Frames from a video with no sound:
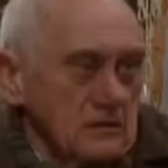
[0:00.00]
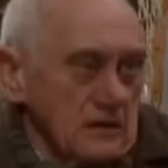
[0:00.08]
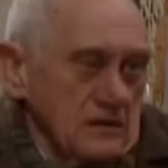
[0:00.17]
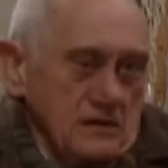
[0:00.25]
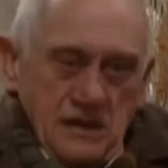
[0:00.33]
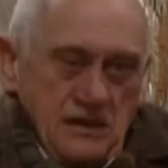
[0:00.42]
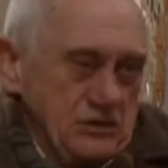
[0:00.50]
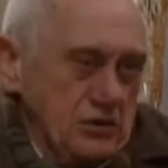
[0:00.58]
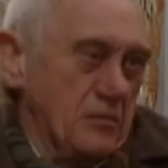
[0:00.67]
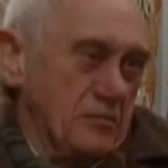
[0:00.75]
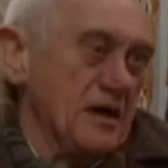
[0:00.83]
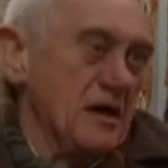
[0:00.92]
Well, no, he has
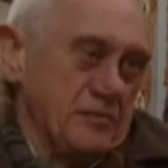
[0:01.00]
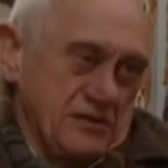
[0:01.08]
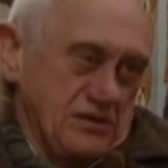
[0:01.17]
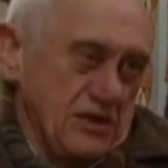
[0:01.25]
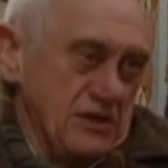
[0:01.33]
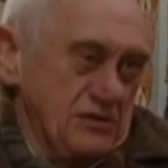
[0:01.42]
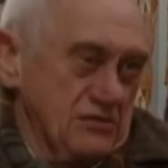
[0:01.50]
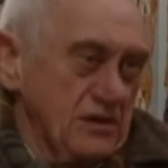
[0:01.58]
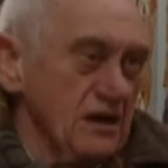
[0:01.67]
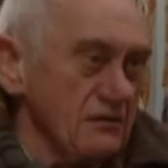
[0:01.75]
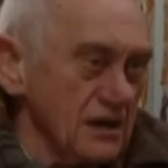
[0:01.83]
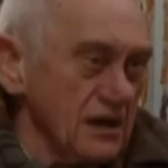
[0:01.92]
got a bit of potential,
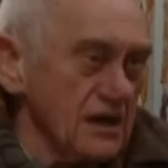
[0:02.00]
does